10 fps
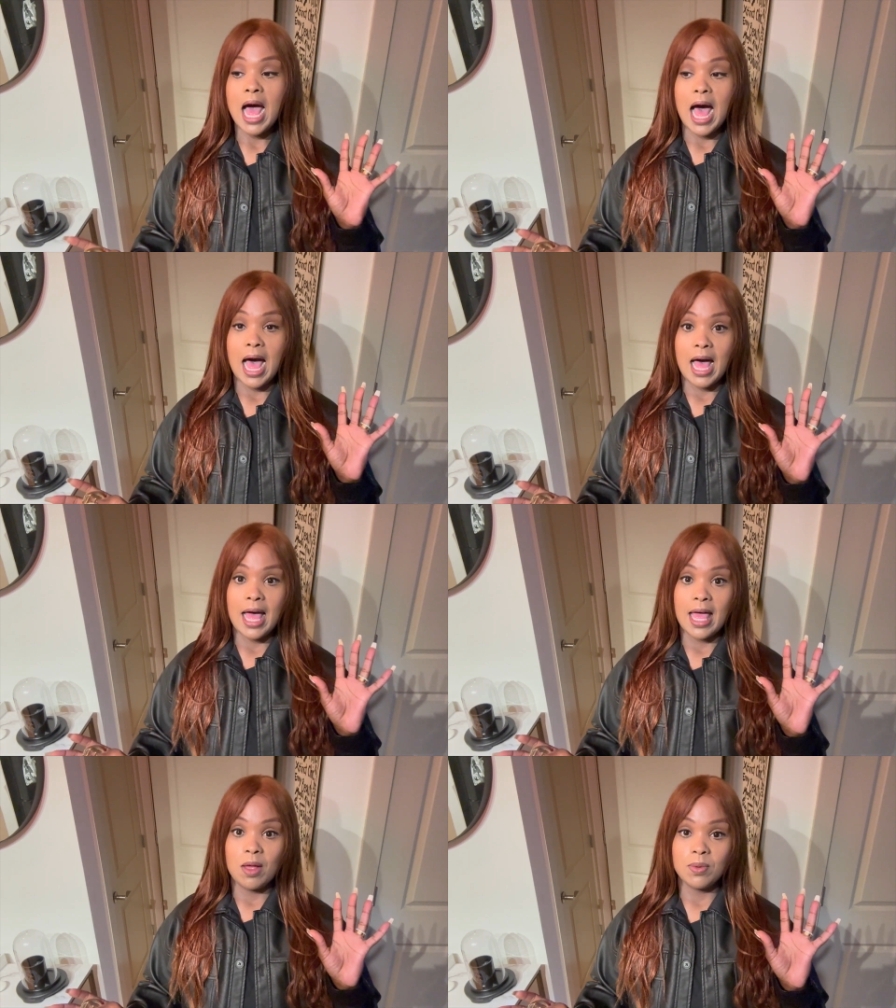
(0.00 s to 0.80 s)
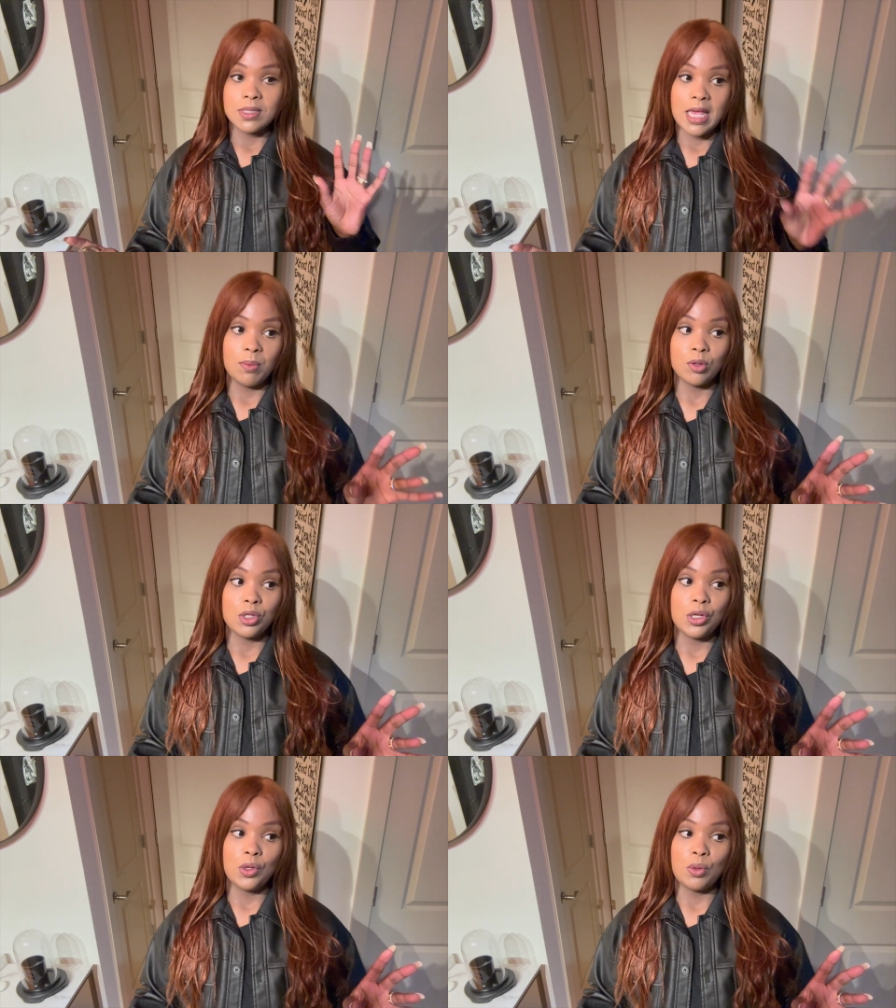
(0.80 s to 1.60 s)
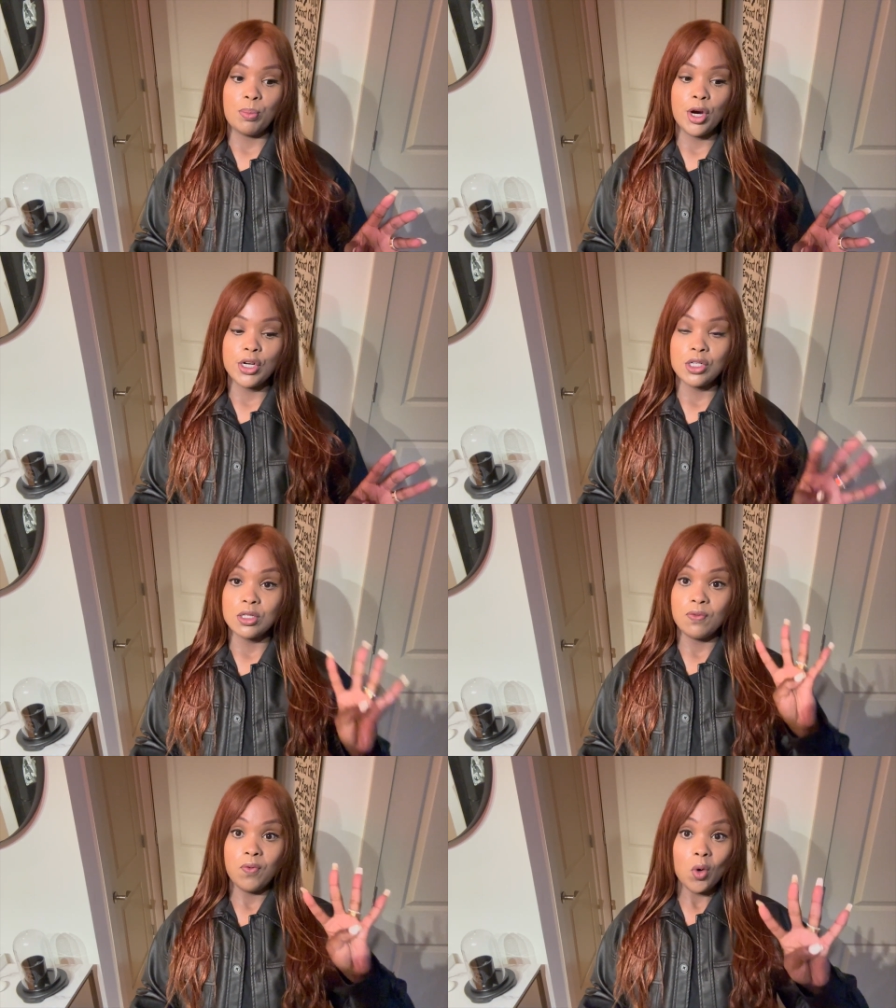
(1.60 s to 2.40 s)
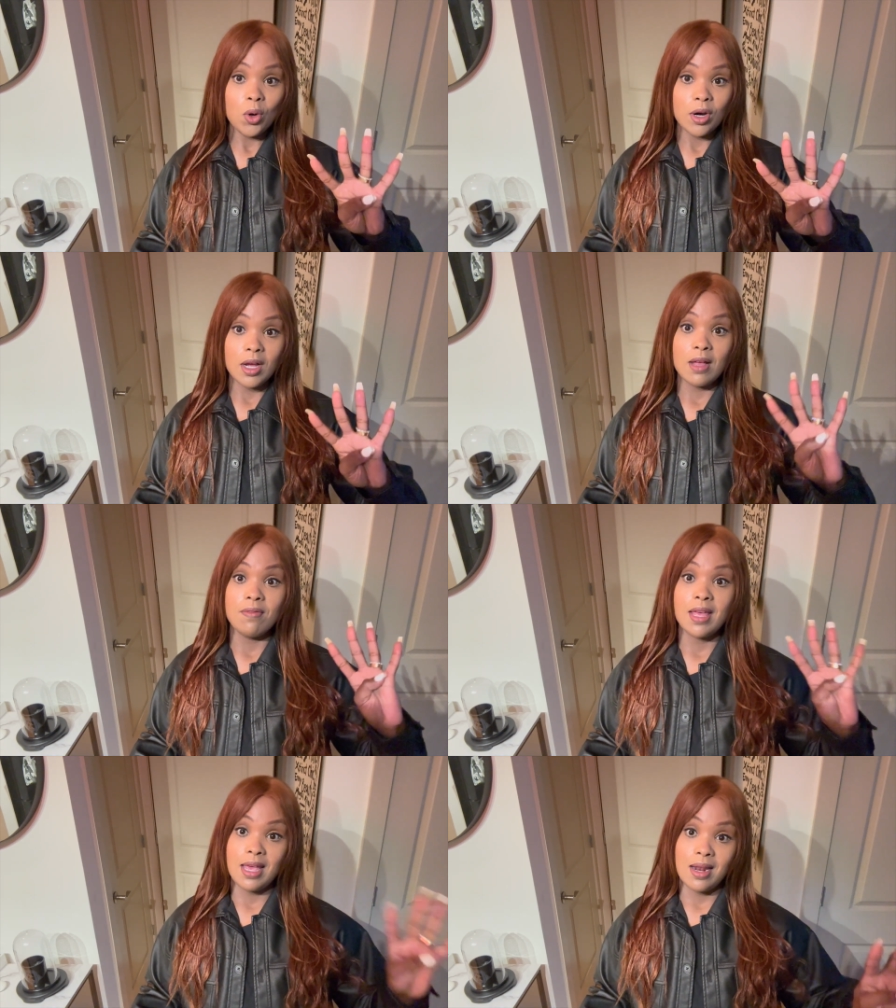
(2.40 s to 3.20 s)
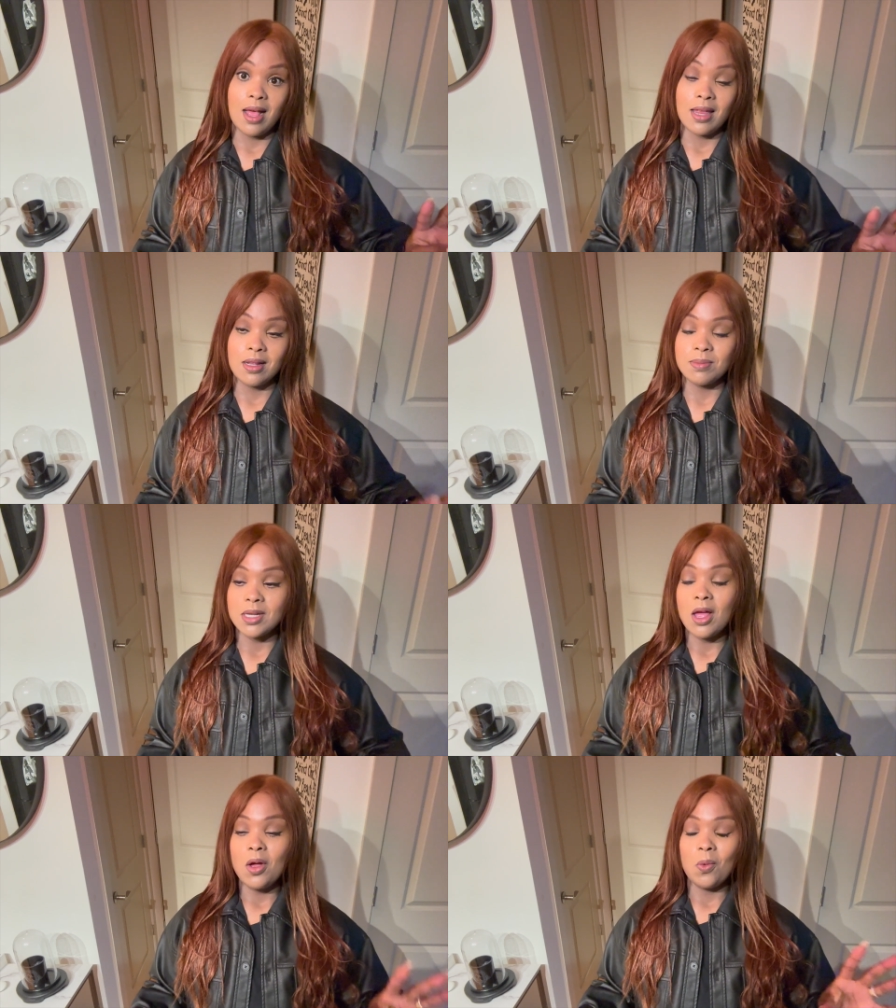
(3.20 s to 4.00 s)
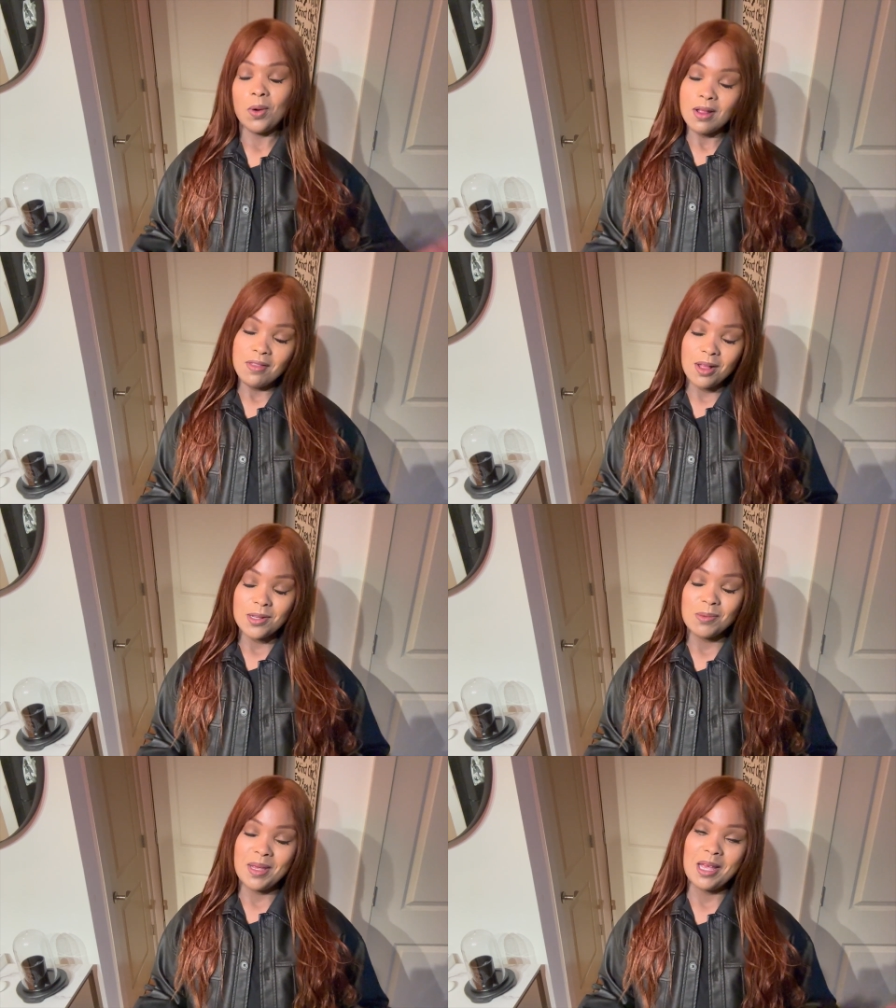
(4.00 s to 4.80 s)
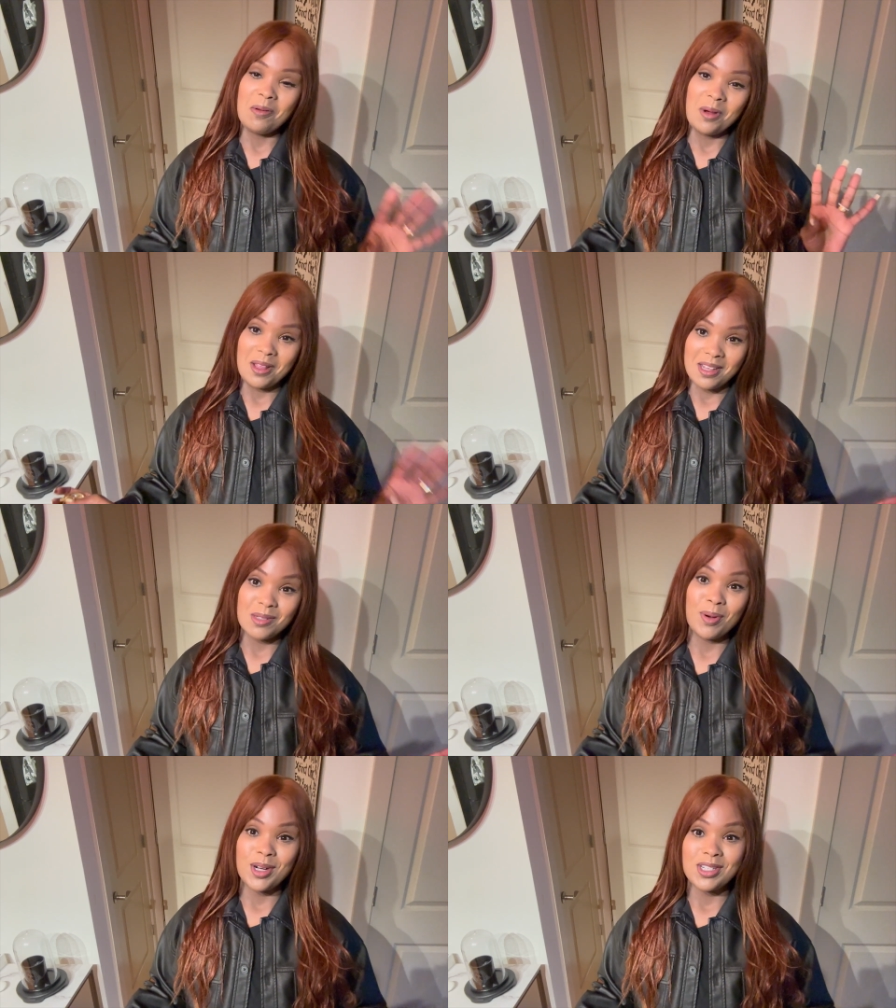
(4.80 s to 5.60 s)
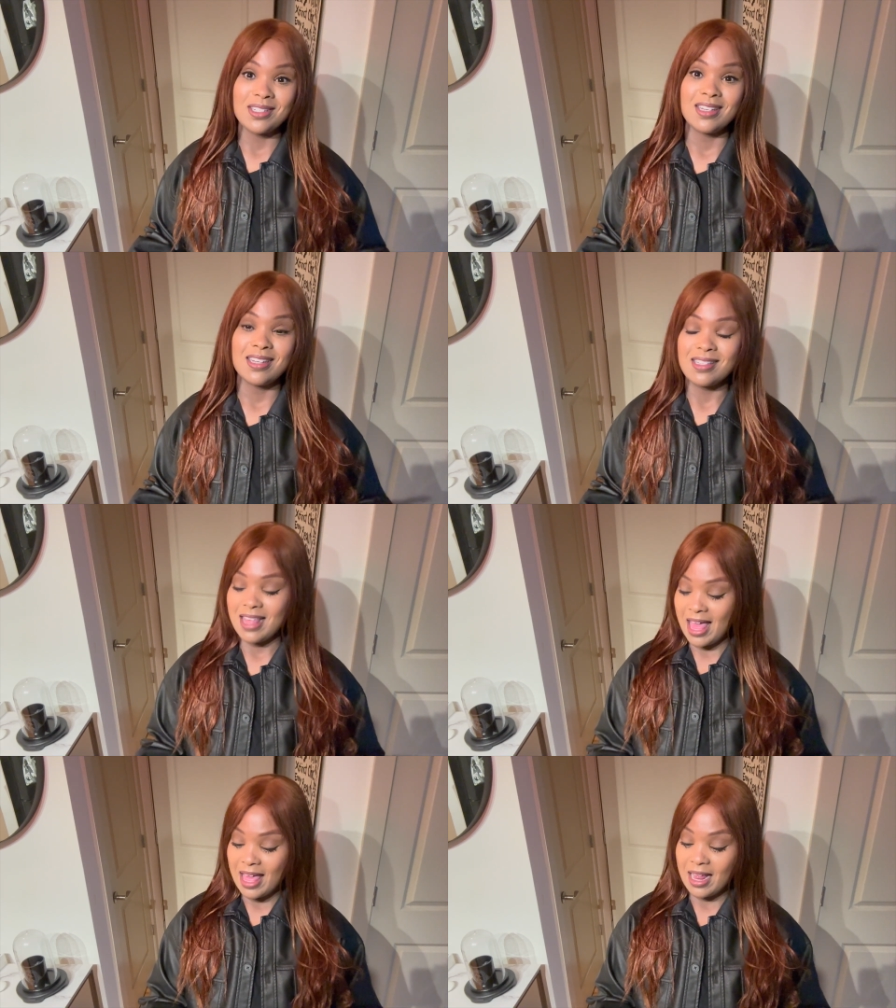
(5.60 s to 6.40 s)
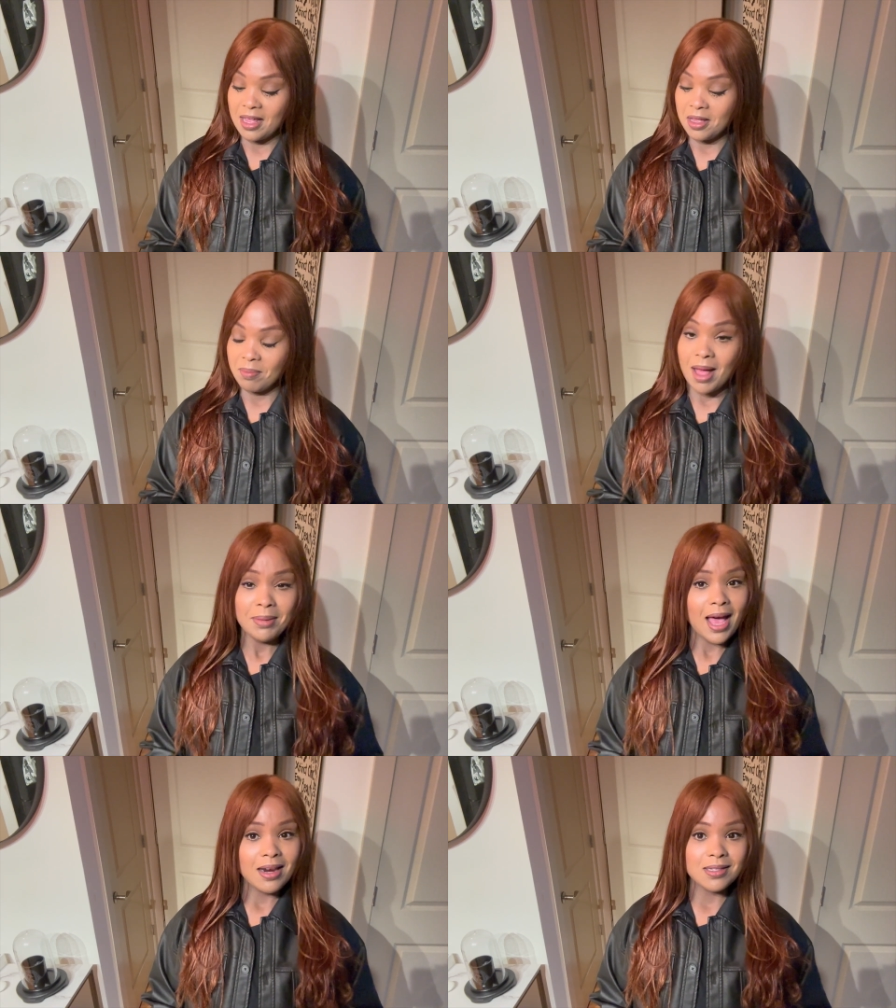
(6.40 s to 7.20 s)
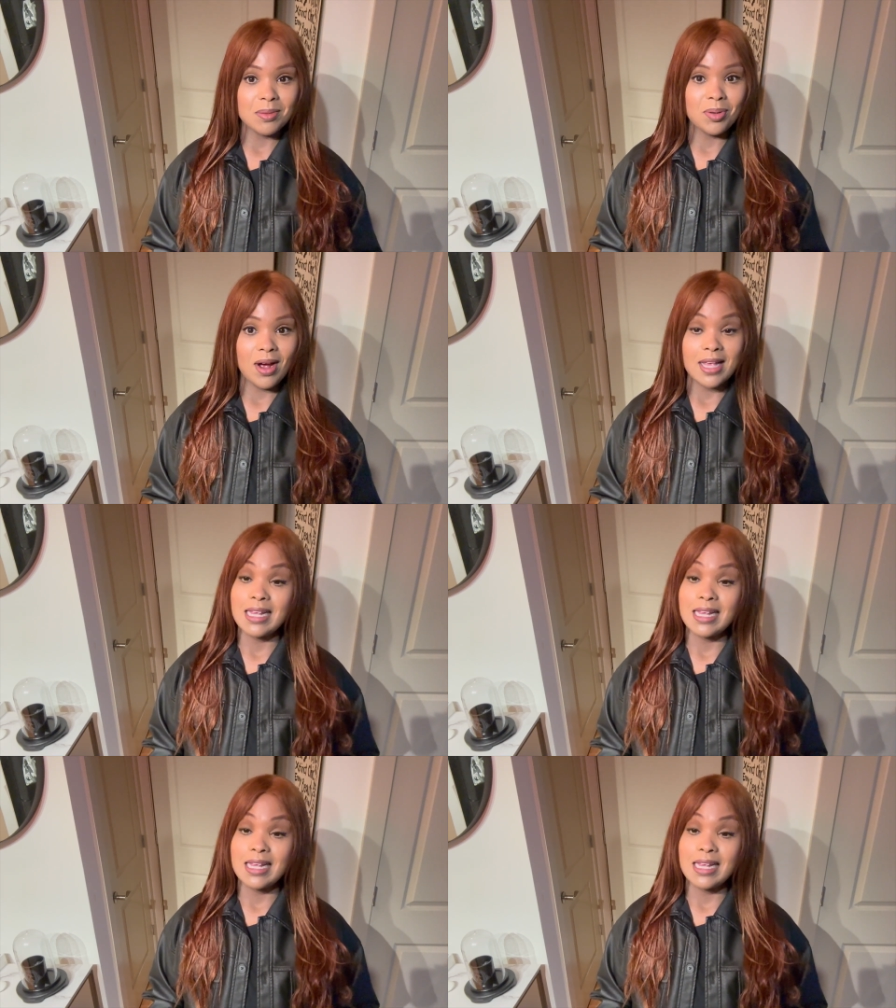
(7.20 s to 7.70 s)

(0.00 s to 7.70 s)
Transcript: I was able to purchase four of the eight items one of those being one of these purchases that um, I'm kind of surprised.